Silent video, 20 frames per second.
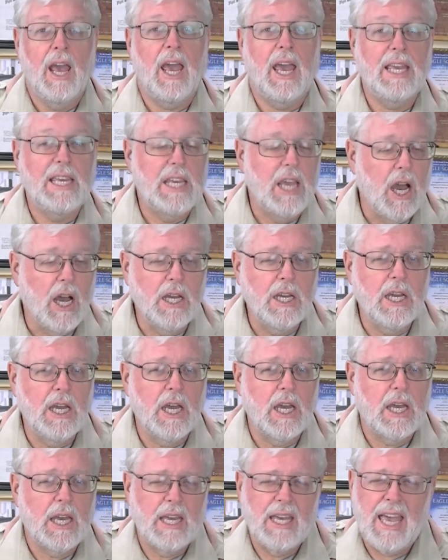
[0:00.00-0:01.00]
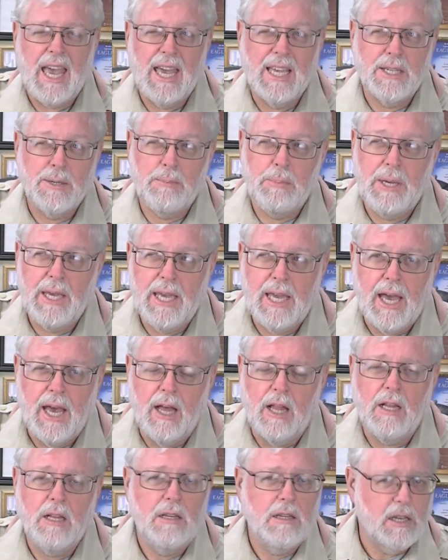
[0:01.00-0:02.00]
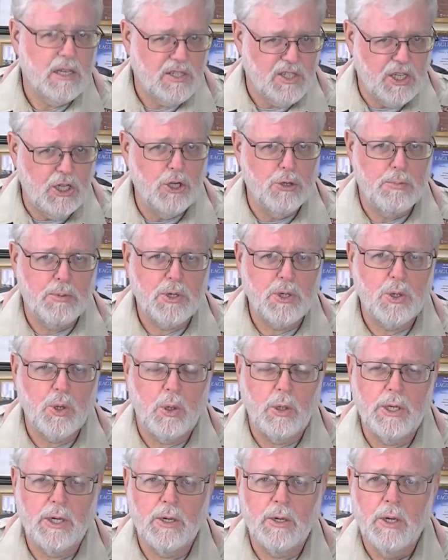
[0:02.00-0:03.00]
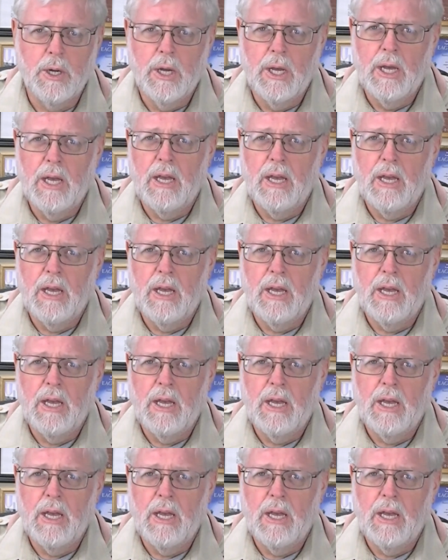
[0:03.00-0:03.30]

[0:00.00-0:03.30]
A young SPL, Senior Patrol Leader,